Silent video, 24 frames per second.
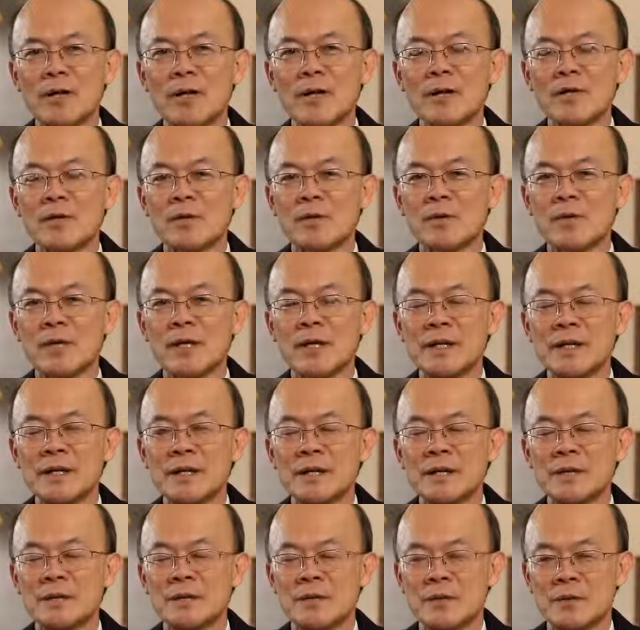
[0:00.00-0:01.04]
3
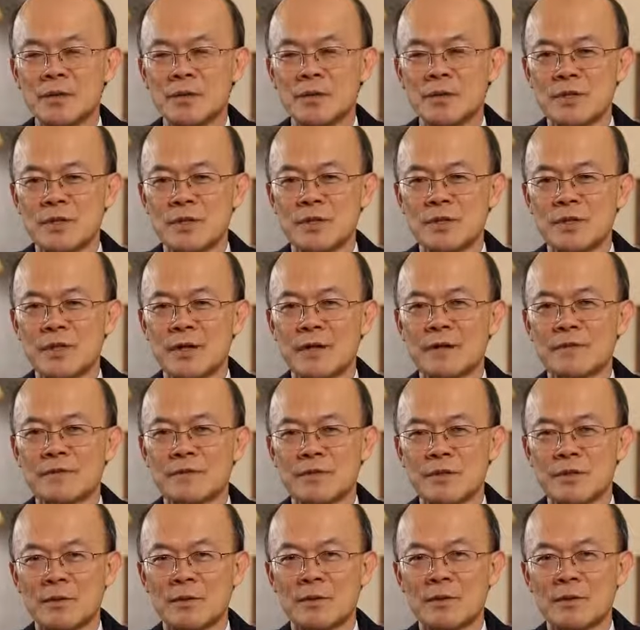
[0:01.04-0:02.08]
sources of
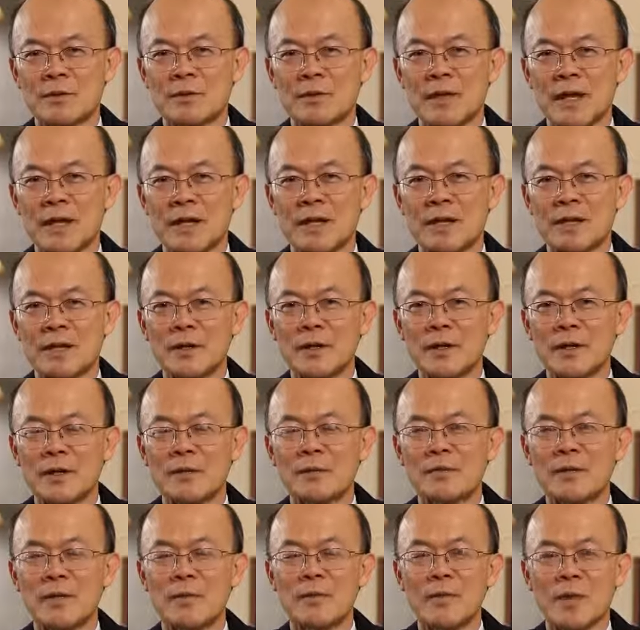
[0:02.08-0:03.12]
tocotrienol:
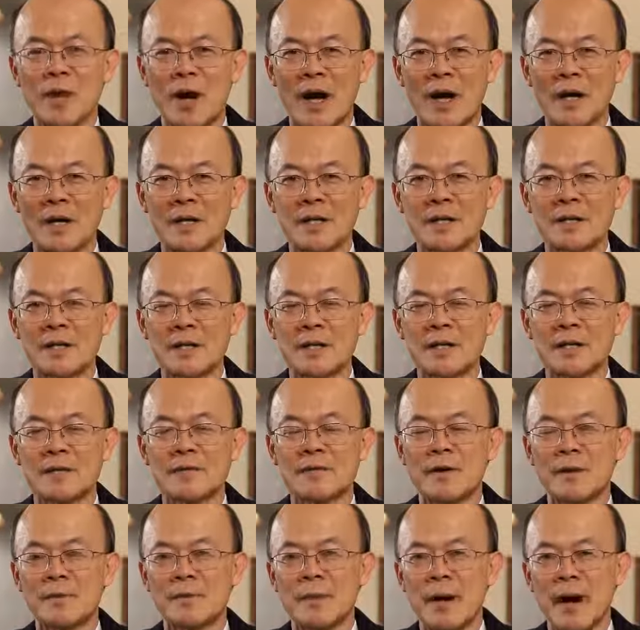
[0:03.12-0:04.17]
from rice,
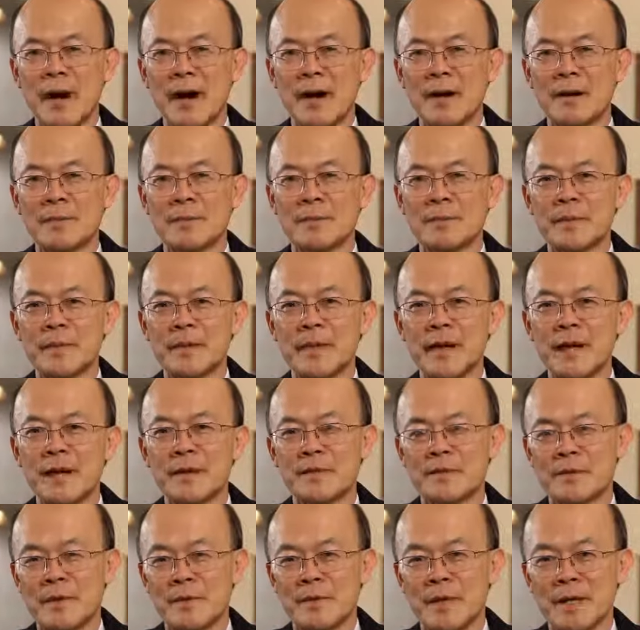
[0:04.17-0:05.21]
from palm, and
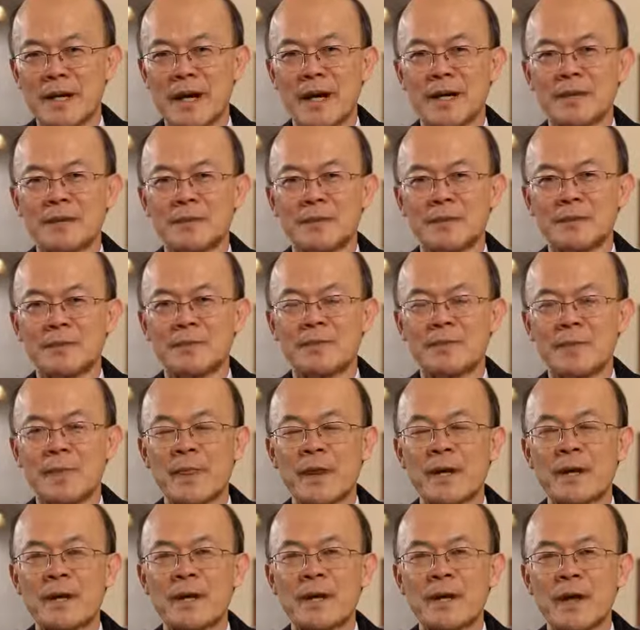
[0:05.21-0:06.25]
from annatto.
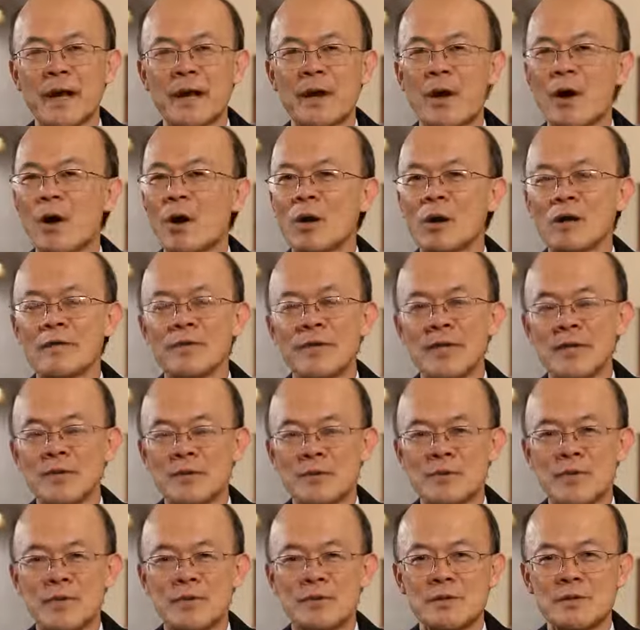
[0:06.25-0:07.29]
And all of these
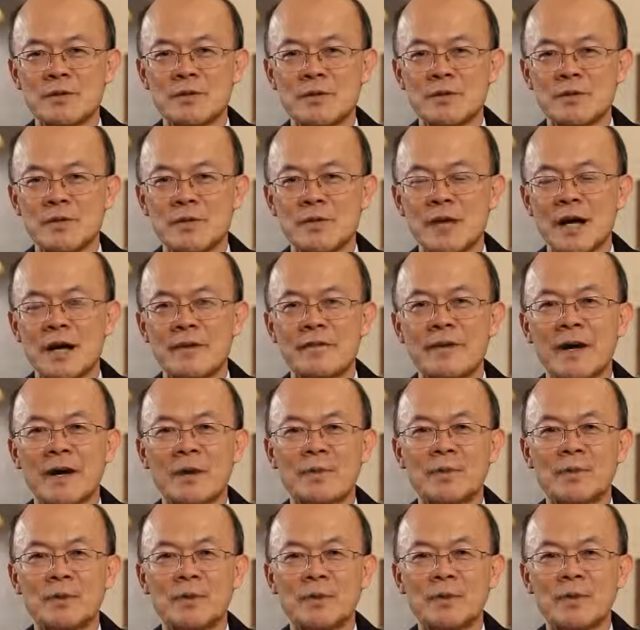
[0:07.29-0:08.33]
3 sources, I've
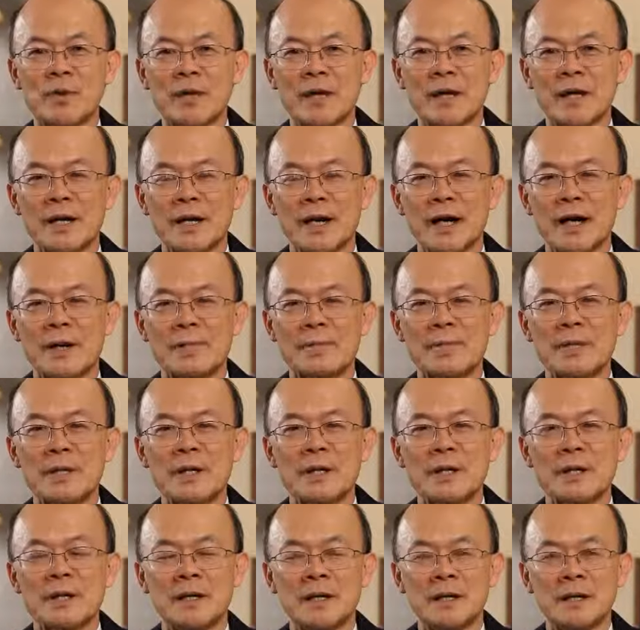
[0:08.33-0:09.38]
helped to bring it up
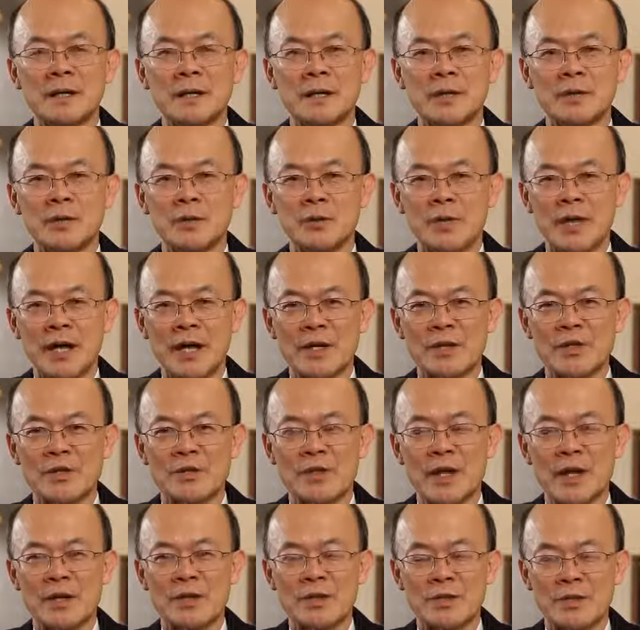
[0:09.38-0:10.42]
to the
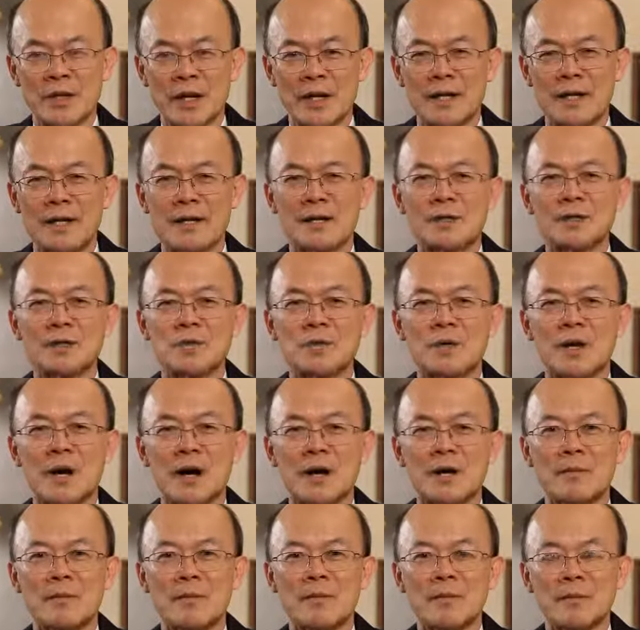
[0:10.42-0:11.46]
extraction and then to
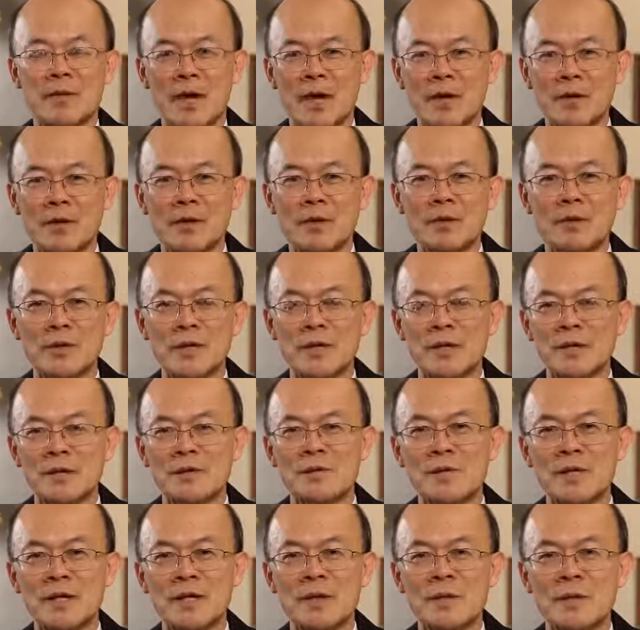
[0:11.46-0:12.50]
commerce. So I know this
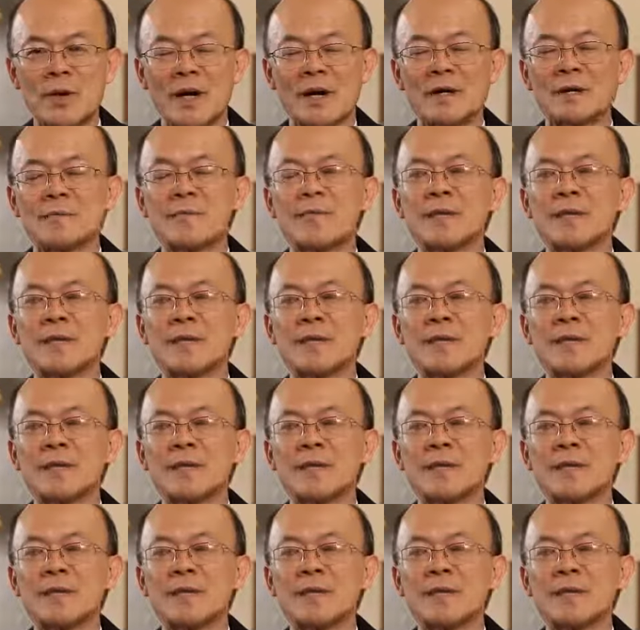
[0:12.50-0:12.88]
really well.